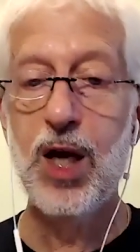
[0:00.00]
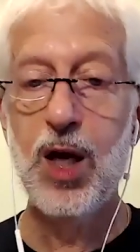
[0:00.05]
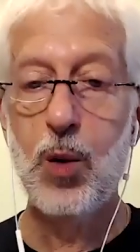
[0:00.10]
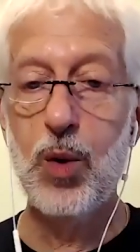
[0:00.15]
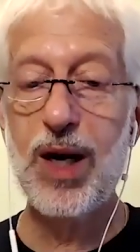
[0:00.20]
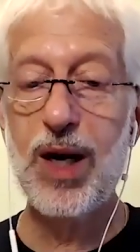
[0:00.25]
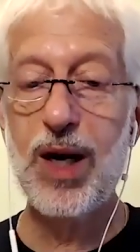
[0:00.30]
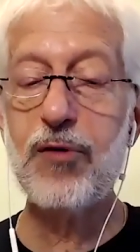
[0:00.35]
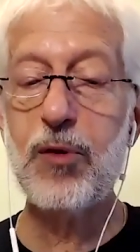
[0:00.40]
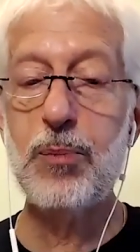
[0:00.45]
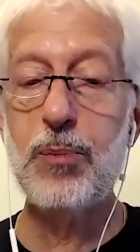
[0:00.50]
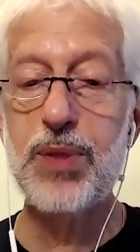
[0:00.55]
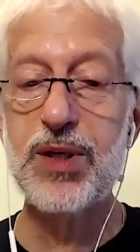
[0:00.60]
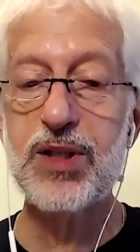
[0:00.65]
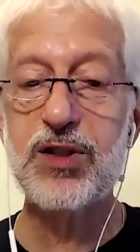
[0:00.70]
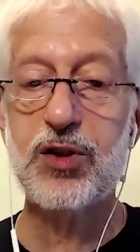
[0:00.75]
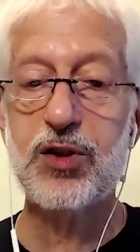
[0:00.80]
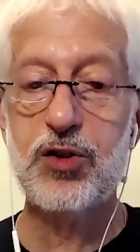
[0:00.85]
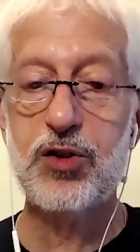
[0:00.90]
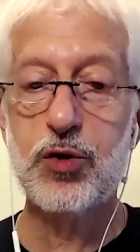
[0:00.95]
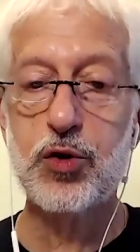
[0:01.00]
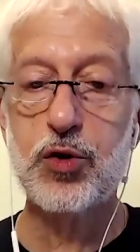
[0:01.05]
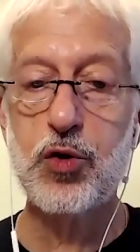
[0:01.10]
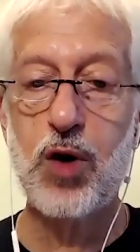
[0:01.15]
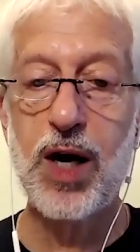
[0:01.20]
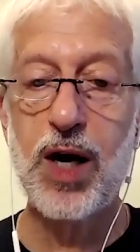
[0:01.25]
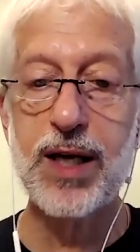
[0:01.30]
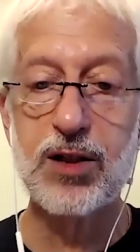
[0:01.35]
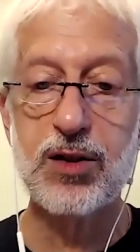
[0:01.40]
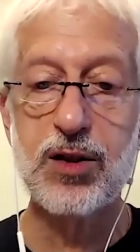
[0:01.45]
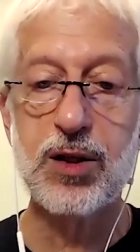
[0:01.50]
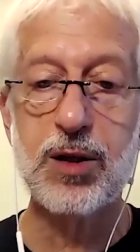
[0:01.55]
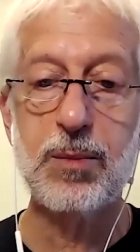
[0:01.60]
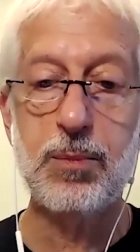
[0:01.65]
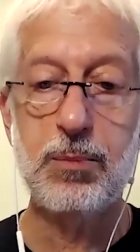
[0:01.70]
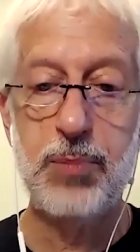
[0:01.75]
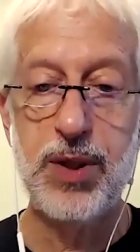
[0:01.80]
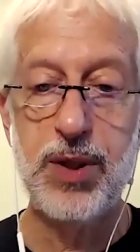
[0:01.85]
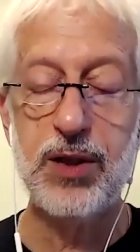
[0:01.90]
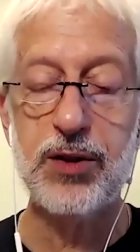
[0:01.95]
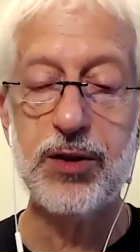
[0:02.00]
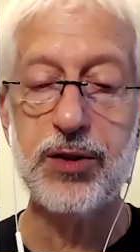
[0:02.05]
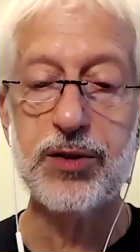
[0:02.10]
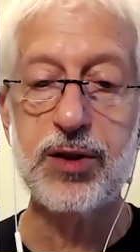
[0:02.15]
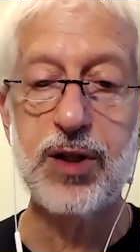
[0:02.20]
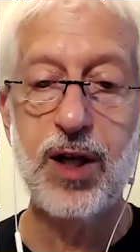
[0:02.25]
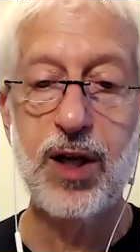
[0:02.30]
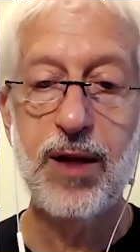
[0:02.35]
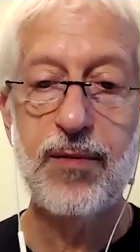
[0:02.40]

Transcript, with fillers: whatever business you're trying to build